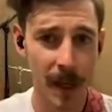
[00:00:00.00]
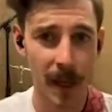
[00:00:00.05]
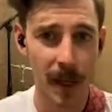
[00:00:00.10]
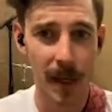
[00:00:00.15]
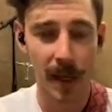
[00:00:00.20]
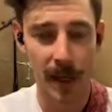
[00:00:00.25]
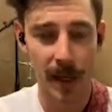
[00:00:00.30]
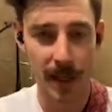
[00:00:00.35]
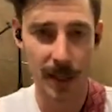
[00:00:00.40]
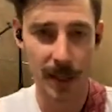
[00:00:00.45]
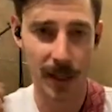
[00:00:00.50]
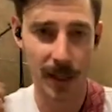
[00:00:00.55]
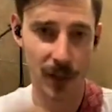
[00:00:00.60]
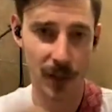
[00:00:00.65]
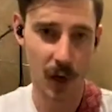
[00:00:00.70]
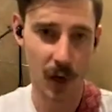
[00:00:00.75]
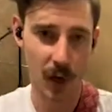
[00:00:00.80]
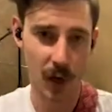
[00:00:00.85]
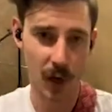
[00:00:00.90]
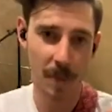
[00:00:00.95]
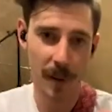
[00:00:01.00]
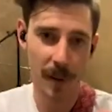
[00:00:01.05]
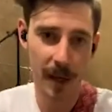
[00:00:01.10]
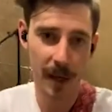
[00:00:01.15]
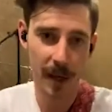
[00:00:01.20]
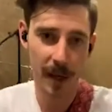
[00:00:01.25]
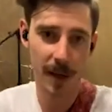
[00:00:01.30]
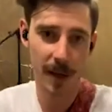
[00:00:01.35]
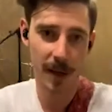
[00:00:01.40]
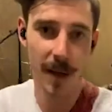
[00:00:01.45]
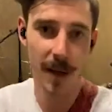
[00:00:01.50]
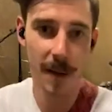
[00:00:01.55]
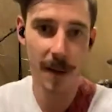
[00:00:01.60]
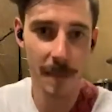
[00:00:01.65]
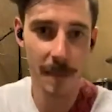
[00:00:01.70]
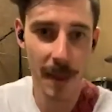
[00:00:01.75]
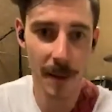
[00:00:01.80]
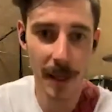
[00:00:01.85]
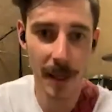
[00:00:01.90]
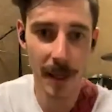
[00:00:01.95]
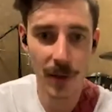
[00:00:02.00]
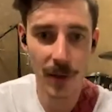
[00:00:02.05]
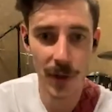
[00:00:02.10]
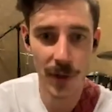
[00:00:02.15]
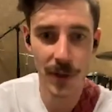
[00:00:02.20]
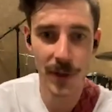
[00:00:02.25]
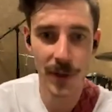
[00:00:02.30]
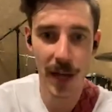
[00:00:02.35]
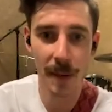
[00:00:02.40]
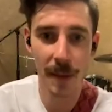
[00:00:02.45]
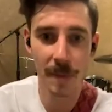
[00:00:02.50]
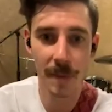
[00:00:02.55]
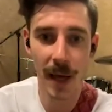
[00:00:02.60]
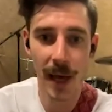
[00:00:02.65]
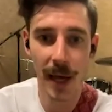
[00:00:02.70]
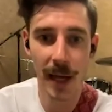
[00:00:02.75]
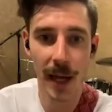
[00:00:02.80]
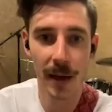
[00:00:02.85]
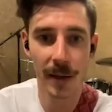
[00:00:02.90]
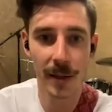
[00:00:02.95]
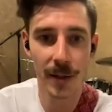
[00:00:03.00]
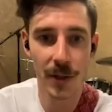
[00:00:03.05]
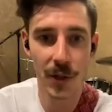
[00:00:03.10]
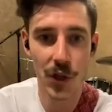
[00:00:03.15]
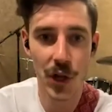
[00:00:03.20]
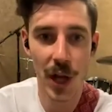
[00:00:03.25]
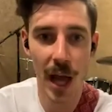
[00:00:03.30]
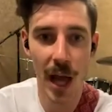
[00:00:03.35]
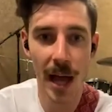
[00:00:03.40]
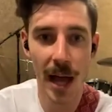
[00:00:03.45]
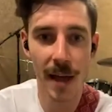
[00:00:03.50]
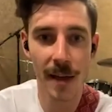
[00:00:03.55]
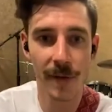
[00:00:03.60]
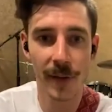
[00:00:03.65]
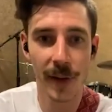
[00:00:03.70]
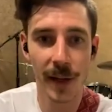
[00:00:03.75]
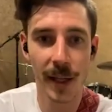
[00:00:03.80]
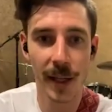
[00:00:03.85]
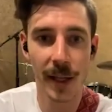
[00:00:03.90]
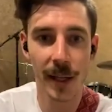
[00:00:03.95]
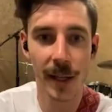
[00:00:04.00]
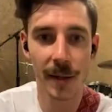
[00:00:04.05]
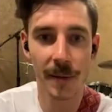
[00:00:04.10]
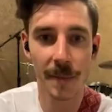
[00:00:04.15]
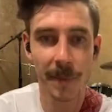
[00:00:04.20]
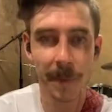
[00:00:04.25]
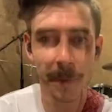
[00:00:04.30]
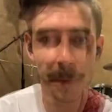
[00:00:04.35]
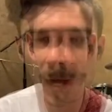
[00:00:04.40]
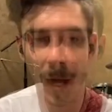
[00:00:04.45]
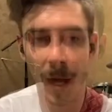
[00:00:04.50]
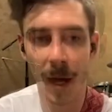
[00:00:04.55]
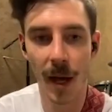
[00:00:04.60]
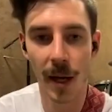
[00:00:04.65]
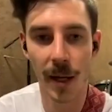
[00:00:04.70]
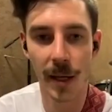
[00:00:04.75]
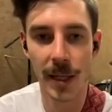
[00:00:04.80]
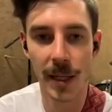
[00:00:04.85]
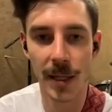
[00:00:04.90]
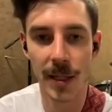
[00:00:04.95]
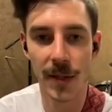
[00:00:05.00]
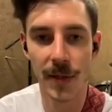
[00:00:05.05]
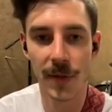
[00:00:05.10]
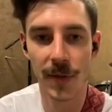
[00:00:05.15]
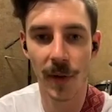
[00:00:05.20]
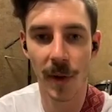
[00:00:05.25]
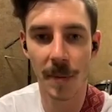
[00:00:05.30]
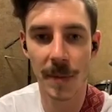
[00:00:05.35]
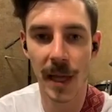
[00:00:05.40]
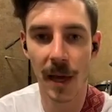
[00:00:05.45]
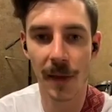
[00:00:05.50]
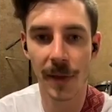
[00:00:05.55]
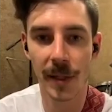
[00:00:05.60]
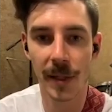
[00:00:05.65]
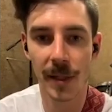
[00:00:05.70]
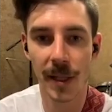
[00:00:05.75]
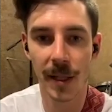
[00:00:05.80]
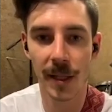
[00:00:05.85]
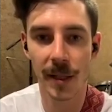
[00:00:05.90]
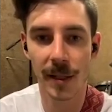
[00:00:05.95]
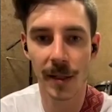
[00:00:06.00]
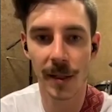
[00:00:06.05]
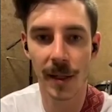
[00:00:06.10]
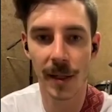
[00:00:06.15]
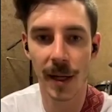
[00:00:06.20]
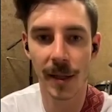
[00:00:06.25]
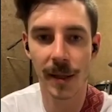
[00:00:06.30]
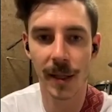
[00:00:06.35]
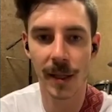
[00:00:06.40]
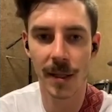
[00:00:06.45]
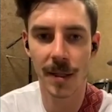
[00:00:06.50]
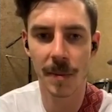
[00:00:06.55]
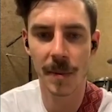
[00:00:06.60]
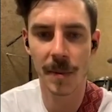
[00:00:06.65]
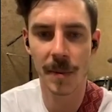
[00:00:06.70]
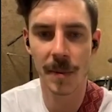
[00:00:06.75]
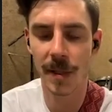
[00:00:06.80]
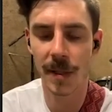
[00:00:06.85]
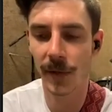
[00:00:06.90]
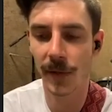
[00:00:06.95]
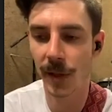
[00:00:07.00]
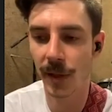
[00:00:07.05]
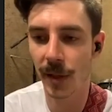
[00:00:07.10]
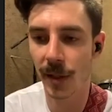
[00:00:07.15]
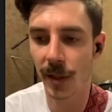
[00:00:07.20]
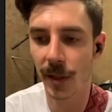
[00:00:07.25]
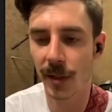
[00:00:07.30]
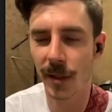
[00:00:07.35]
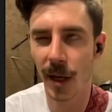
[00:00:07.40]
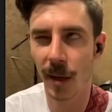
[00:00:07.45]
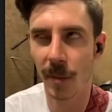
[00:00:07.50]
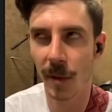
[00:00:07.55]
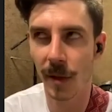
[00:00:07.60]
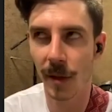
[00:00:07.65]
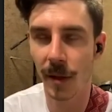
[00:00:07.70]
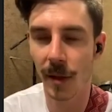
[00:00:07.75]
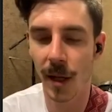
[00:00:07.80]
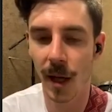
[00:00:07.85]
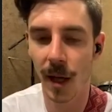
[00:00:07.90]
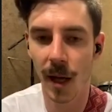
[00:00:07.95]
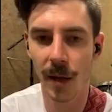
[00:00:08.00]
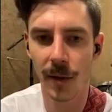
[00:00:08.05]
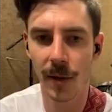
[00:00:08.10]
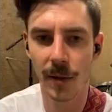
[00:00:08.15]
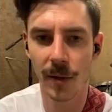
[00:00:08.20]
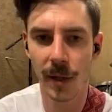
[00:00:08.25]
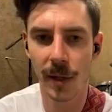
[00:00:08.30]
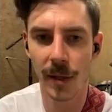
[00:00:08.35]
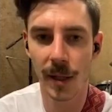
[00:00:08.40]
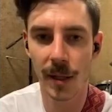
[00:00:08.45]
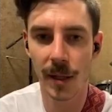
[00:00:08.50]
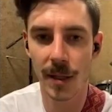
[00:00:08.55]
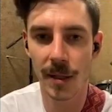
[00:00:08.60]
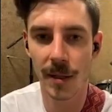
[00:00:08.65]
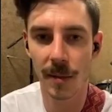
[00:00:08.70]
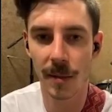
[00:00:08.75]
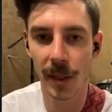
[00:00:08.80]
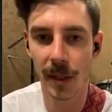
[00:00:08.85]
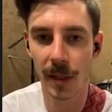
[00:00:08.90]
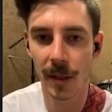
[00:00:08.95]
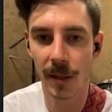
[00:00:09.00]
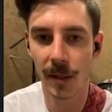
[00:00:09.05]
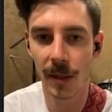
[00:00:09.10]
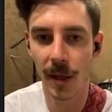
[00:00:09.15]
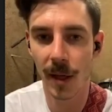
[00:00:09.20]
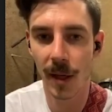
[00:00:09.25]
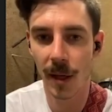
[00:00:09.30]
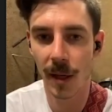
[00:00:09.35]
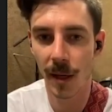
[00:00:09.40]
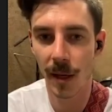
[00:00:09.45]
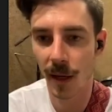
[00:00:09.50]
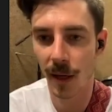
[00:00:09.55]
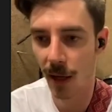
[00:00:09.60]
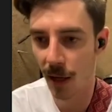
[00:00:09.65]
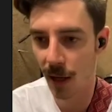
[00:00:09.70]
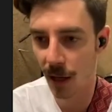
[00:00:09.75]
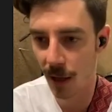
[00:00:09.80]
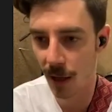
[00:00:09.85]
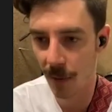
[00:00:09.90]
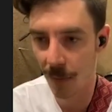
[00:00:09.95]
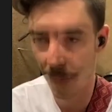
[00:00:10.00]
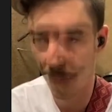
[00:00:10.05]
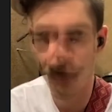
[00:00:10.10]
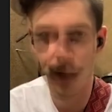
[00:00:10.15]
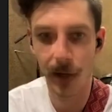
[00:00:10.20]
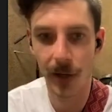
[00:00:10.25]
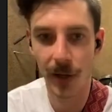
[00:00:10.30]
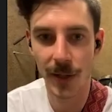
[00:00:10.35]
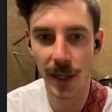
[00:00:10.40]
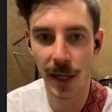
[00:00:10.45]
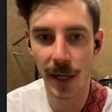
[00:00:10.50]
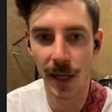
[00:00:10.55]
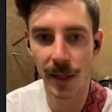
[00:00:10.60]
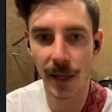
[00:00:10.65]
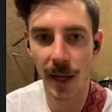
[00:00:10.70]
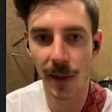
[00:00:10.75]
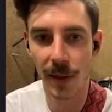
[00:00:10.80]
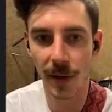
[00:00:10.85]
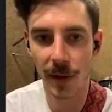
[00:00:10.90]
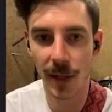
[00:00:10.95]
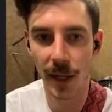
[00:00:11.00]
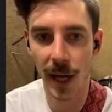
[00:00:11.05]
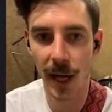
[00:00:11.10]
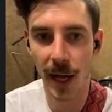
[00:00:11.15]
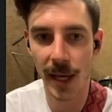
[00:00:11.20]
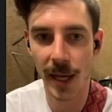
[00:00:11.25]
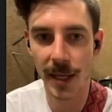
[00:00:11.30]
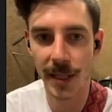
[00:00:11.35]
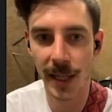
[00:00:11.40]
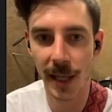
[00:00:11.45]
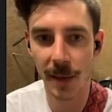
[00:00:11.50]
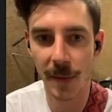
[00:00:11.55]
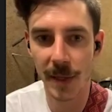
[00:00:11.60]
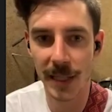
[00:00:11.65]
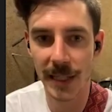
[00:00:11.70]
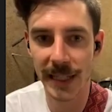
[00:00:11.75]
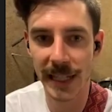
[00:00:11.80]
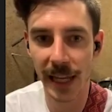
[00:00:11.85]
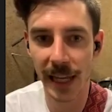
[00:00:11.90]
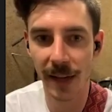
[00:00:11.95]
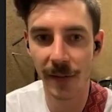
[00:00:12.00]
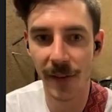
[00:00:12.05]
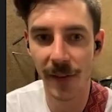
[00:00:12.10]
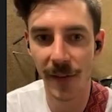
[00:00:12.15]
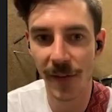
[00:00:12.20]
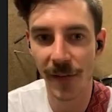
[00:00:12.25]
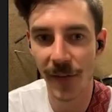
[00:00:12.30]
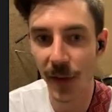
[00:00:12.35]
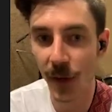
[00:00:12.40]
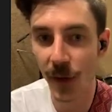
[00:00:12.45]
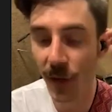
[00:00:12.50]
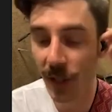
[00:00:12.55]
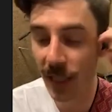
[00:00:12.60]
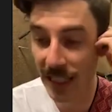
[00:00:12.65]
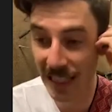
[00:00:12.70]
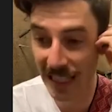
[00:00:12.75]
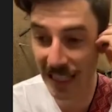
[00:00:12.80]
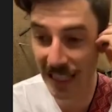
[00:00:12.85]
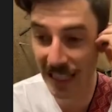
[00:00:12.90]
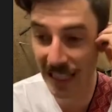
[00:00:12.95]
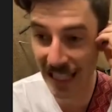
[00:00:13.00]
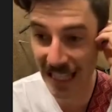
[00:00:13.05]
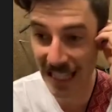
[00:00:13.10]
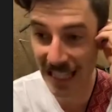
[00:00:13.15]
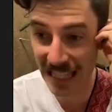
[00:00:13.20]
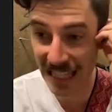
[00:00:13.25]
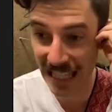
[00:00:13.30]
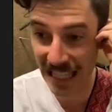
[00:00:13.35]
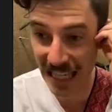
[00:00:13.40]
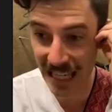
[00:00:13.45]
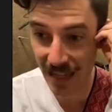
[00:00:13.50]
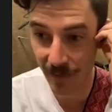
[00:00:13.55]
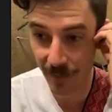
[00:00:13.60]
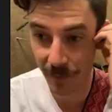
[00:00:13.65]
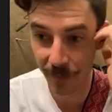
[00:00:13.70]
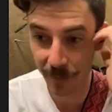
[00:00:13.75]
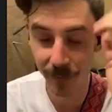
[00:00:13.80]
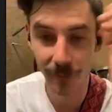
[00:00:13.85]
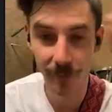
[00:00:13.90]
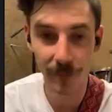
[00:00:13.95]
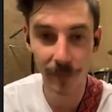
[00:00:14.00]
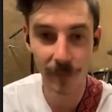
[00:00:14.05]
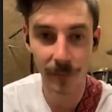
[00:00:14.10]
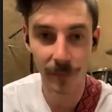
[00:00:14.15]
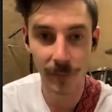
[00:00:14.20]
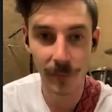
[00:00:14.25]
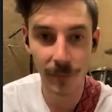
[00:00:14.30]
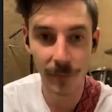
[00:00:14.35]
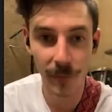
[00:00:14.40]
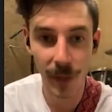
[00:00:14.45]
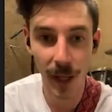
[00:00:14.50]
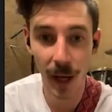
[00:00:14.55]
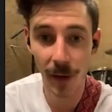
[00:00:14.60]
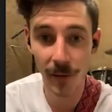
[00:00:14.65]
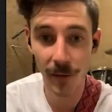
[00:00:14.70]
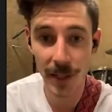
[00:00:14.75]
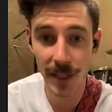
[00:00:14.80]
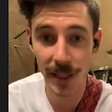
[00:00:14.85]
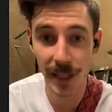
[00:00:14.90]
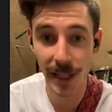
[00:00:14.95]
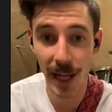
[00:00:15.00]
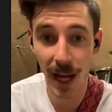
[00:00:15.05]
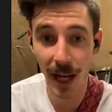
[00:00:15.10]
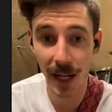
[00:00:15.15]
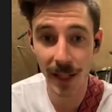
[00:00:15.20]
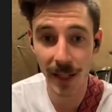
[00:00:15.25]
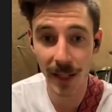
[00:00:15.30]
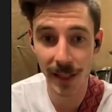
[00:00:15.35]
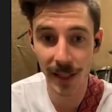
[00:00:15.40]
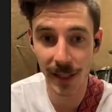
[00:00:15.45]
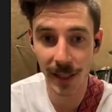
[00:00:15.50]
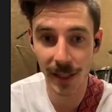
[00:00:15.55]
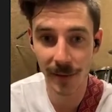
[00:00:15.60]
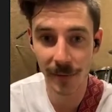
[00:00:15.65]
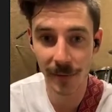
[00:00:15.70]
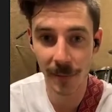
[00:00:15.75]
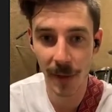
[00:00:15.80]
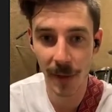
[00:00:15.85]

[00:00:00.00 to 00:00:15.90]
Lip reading: He's a guitar player. Maybe I'll just type that out in the chat if I can. He's from South India, I think specifically Tamil Nadu, I think he's Tamilian. There's another guy, his name is David Fukazinski, obviously not Indian.